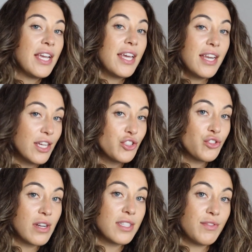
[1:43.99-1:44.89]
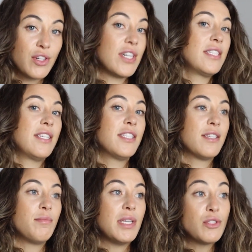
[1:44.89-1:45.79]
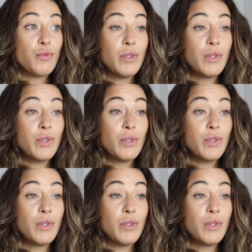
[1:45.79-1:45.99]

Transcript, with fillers: getting constructive criticism is a